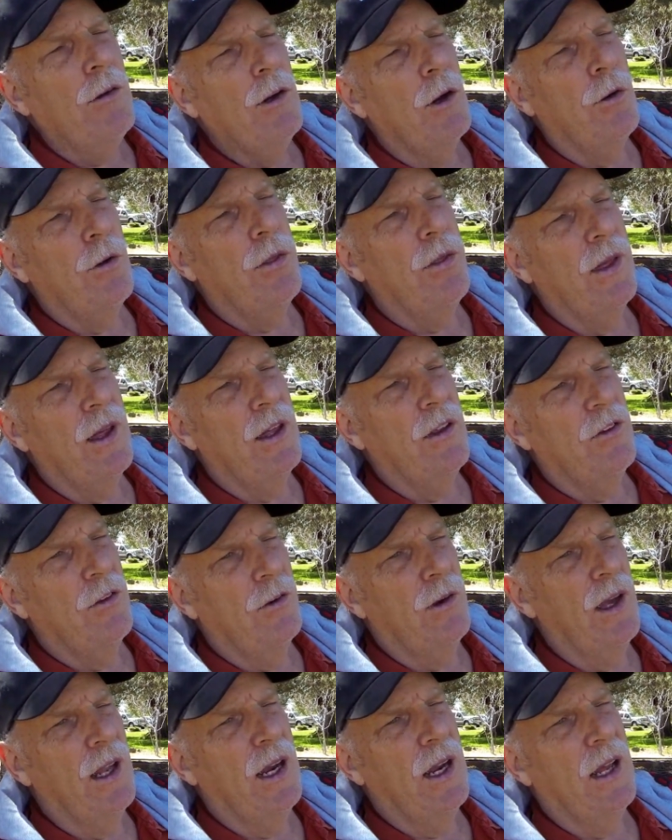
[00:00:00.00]
know things are
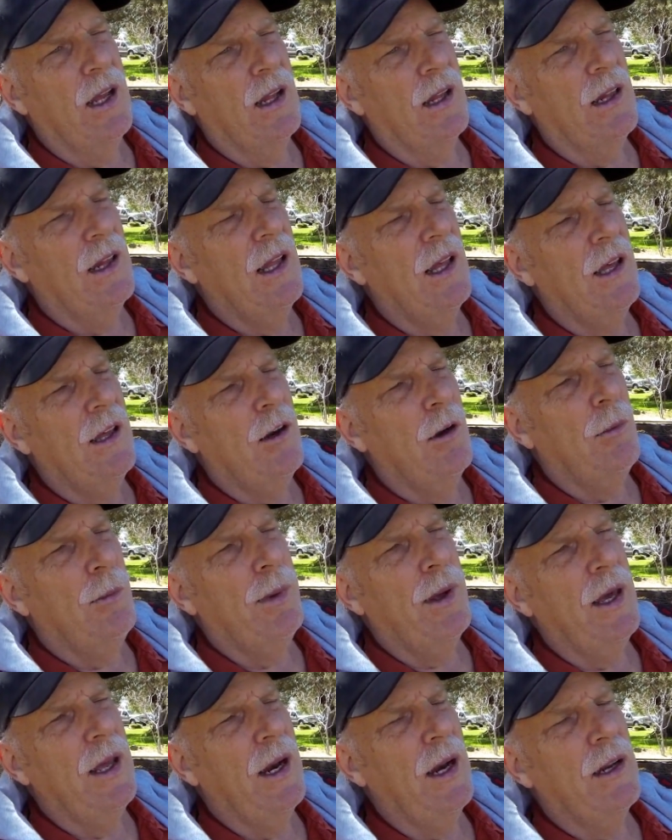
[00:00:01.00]
getting a little
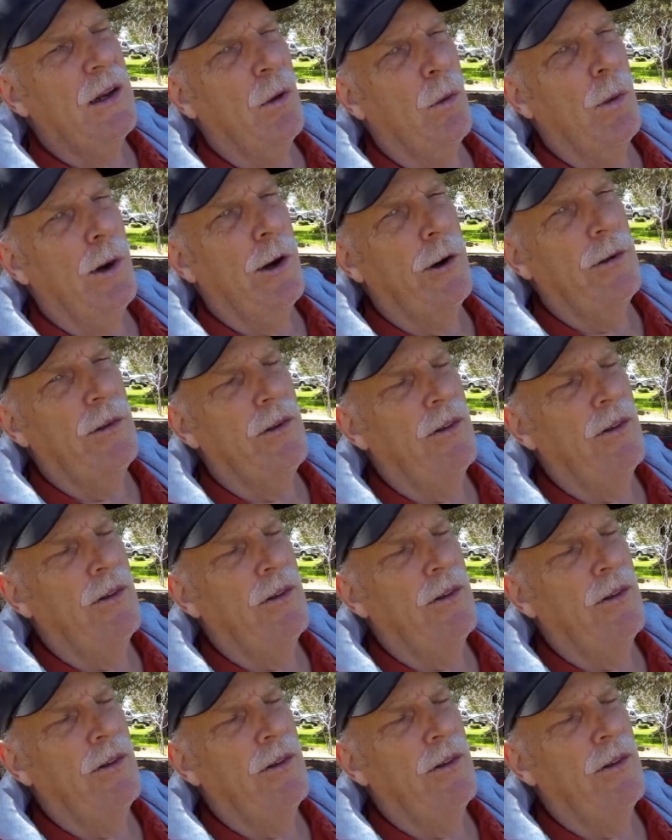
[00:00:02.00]
bit on the weird